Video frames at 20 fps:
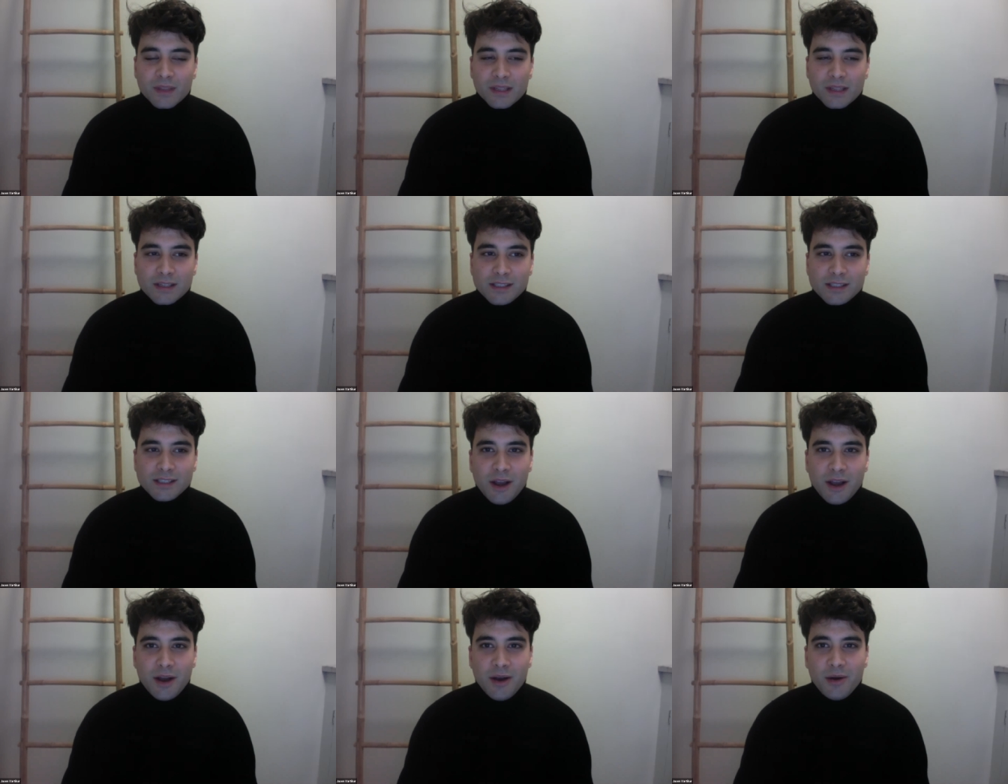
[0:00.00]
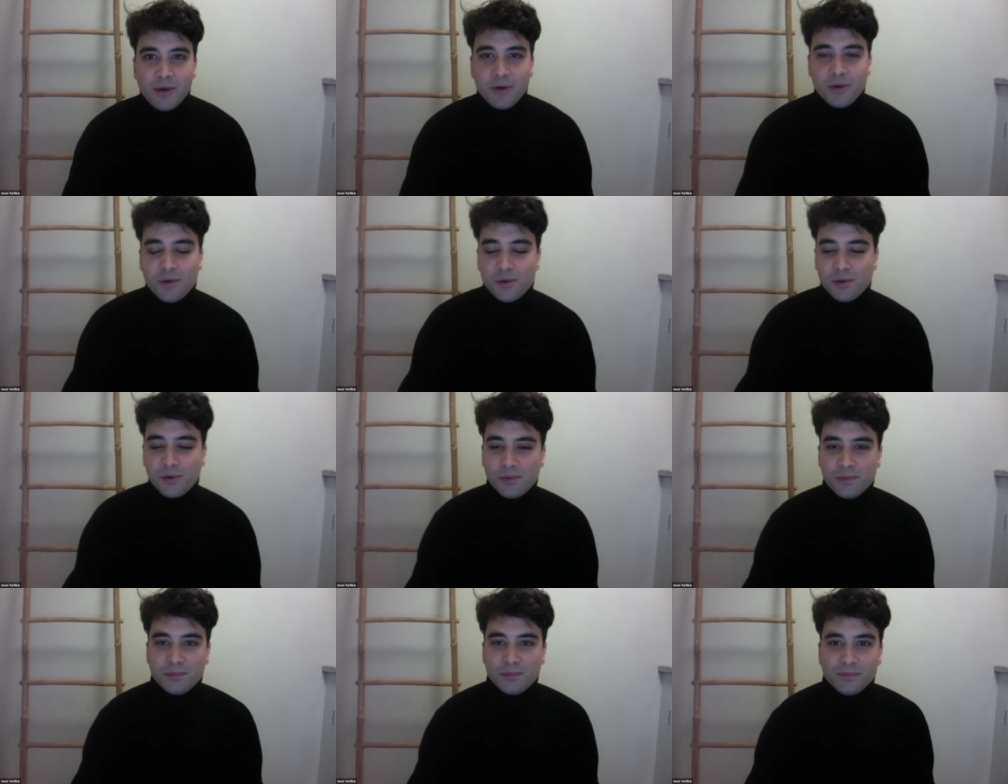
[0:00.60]

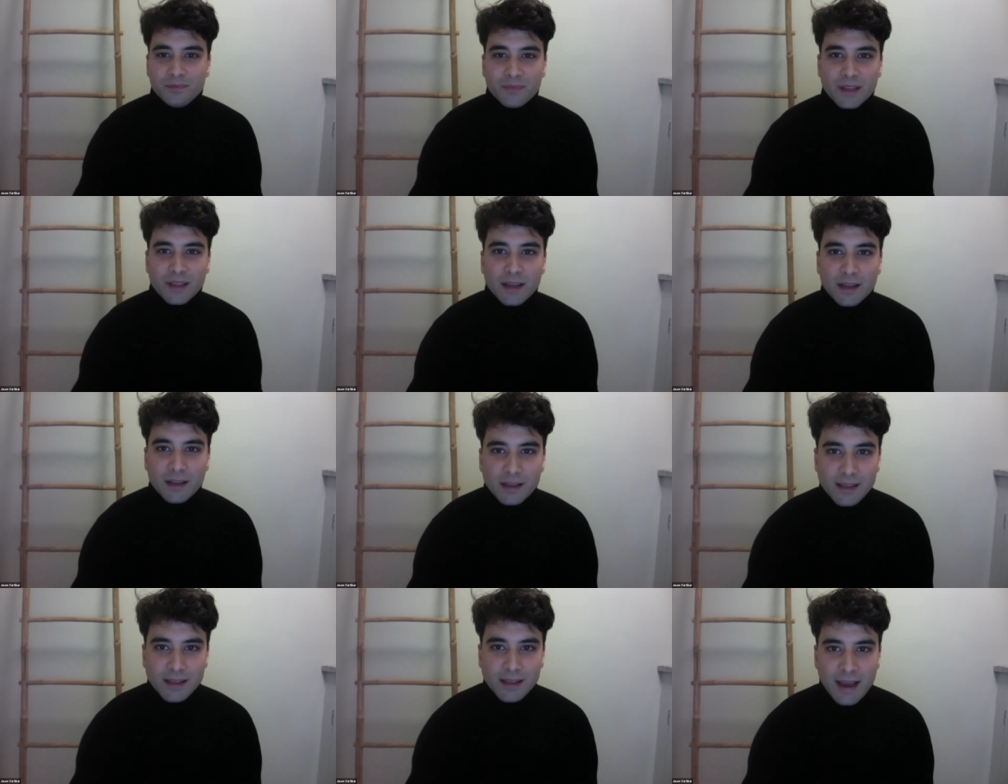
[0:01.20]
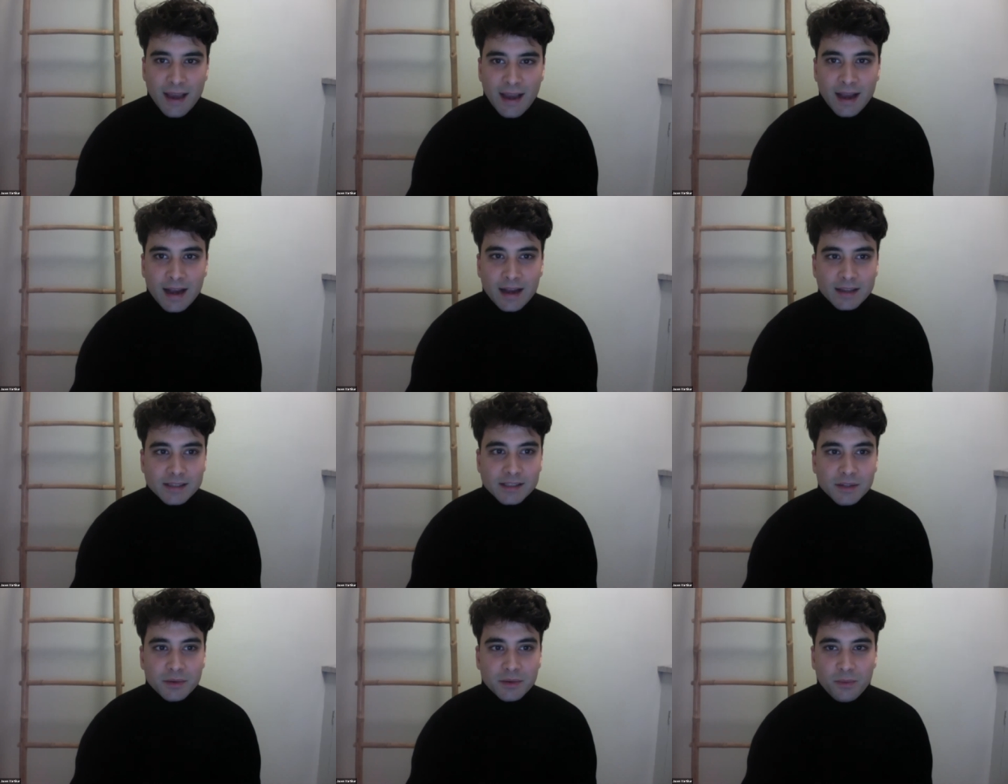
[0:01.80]
So yeah,
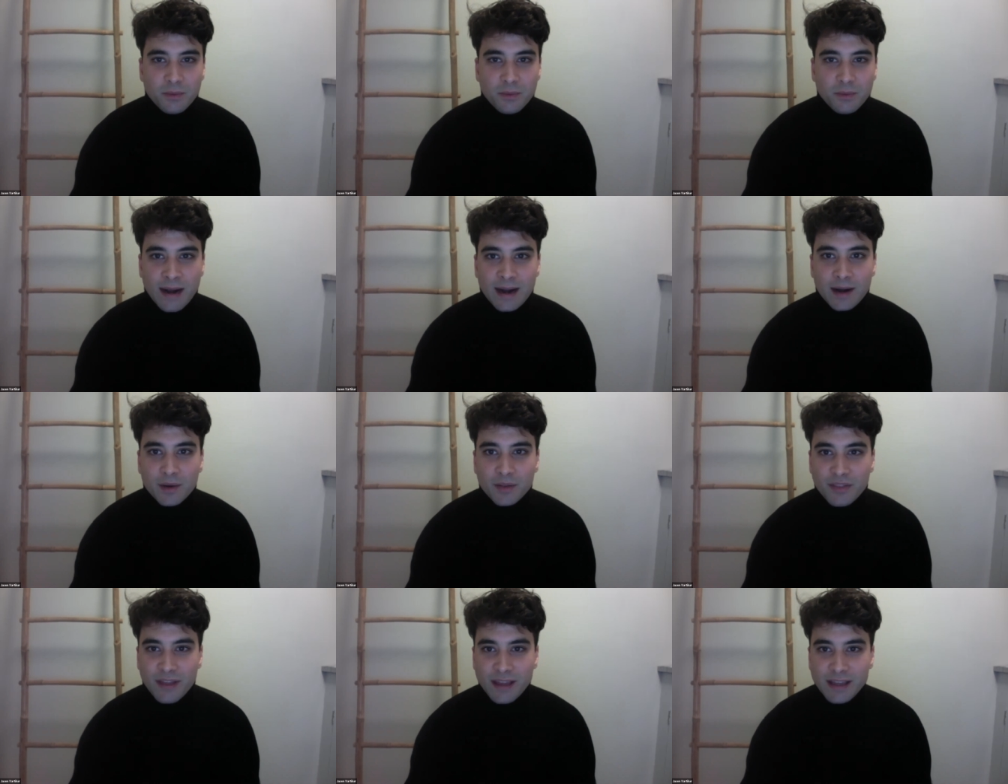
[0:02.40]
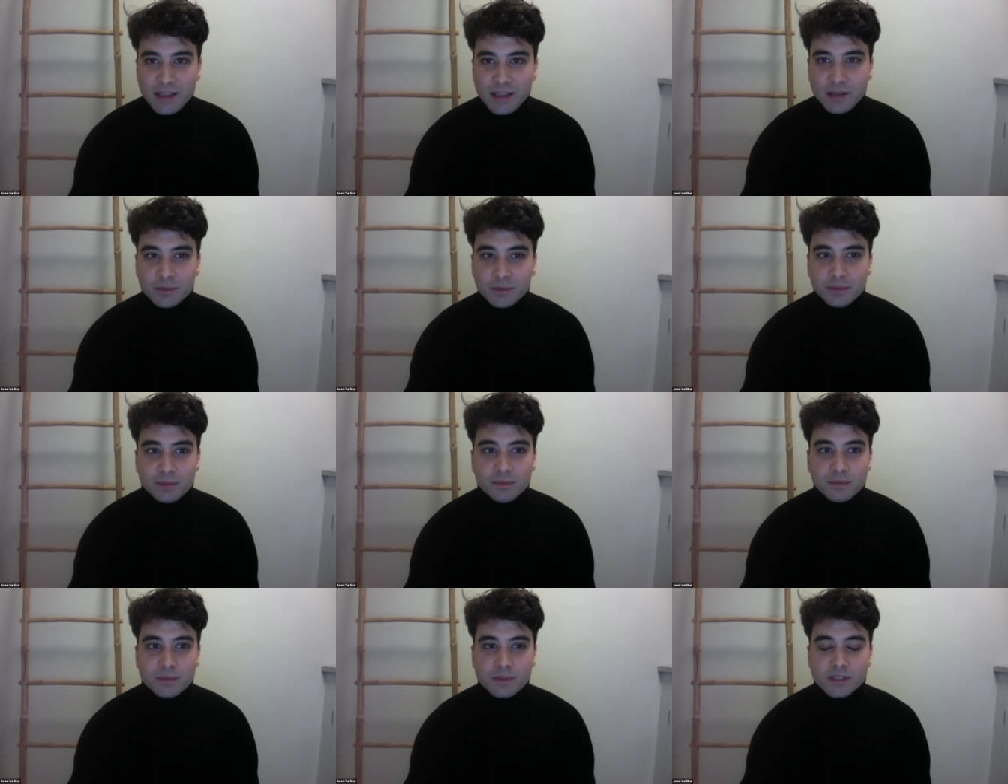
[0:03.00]
so wow, thank
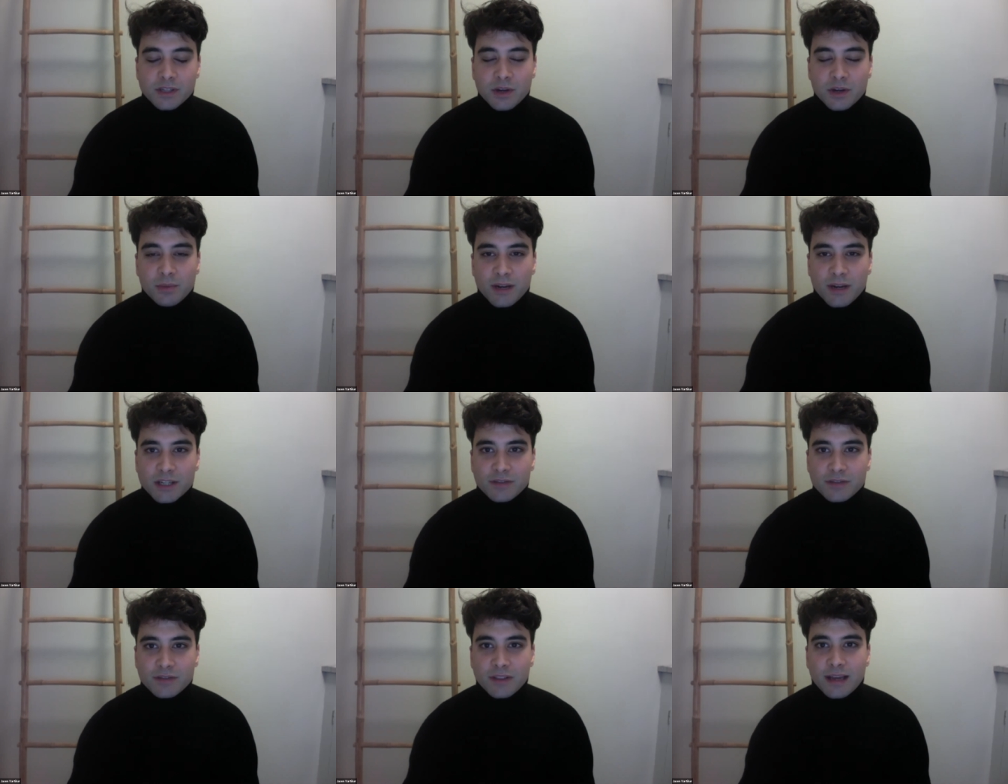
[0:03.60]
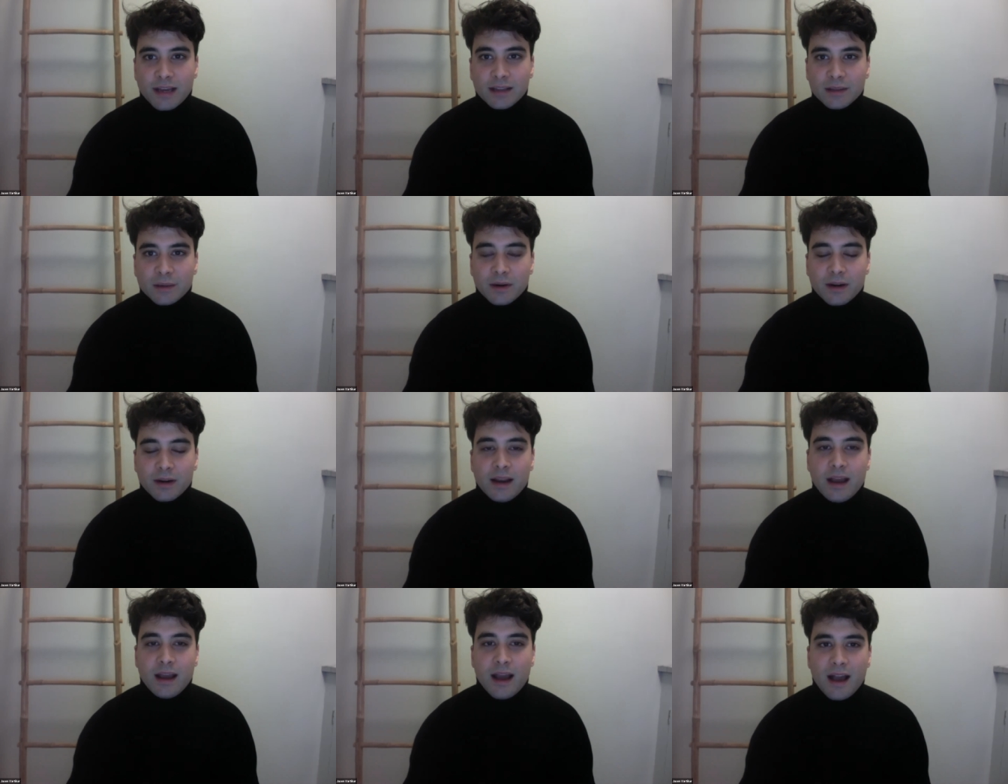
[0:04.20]
you so much for that,
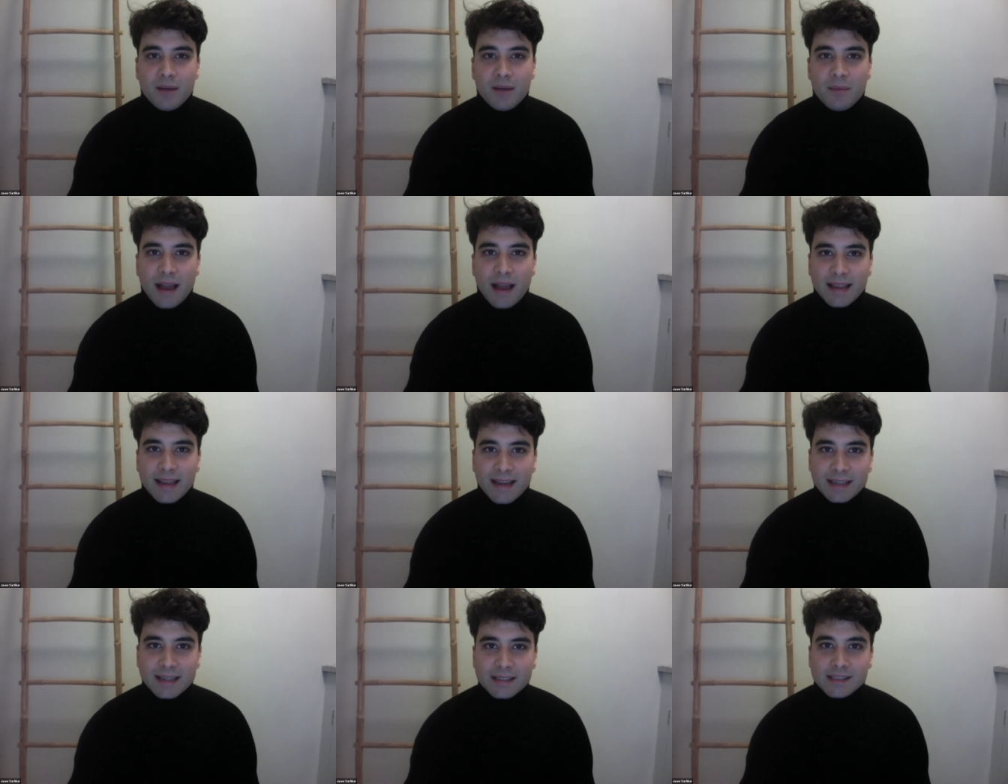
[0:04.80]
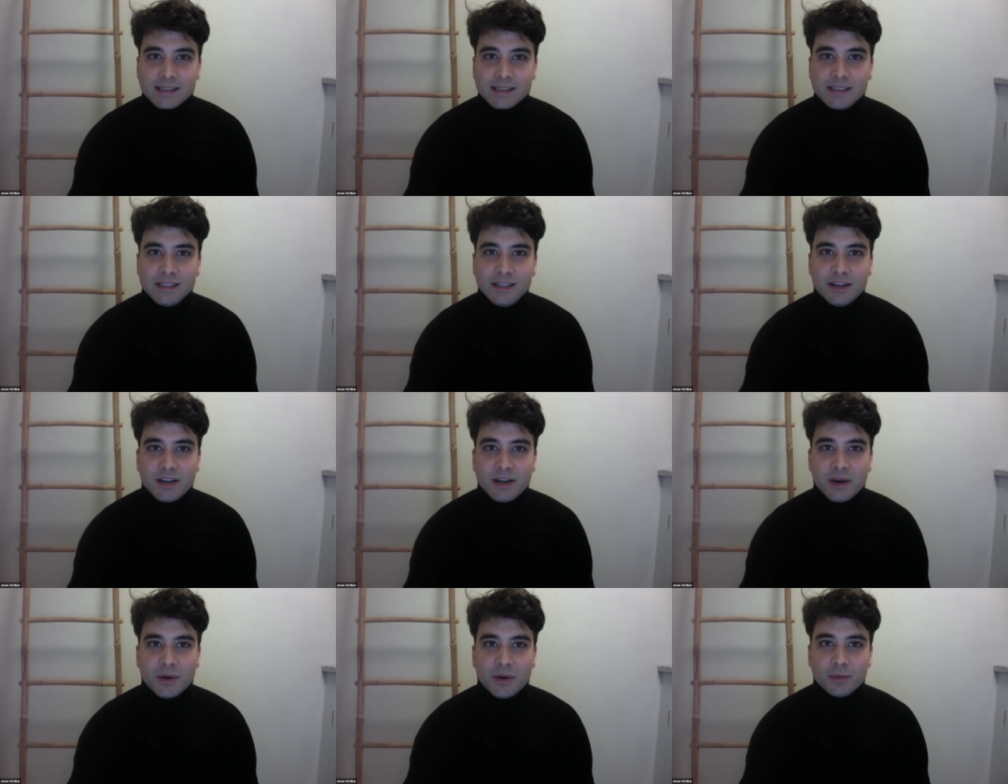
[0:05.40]
Lauren. Um, I guess, you
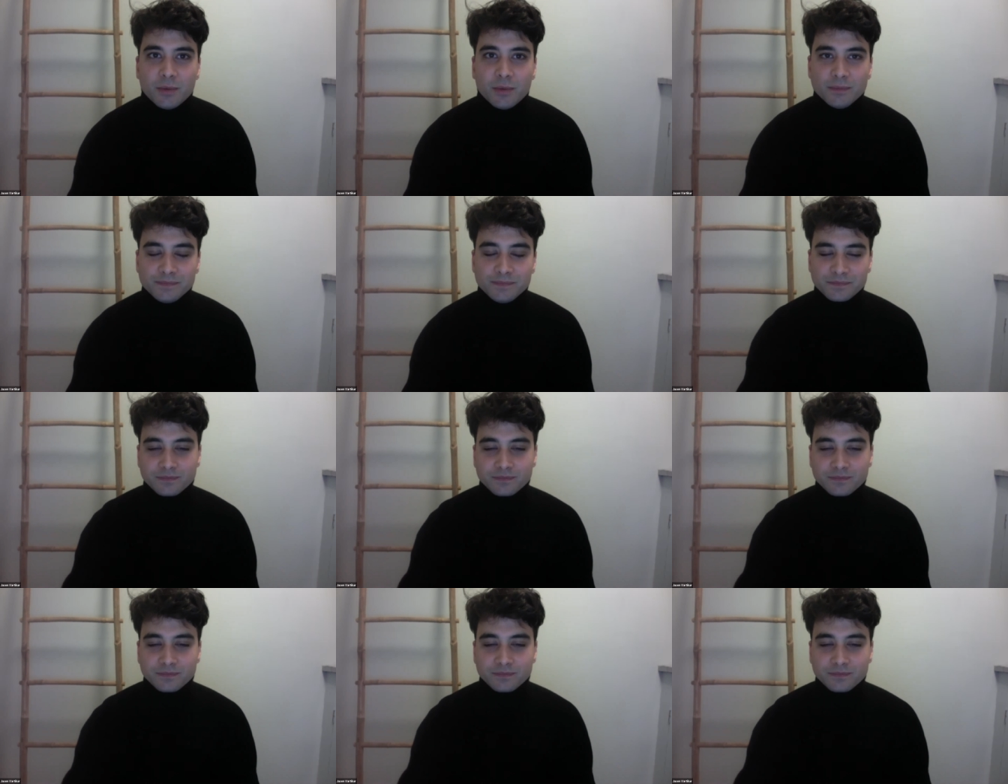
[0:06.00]
know,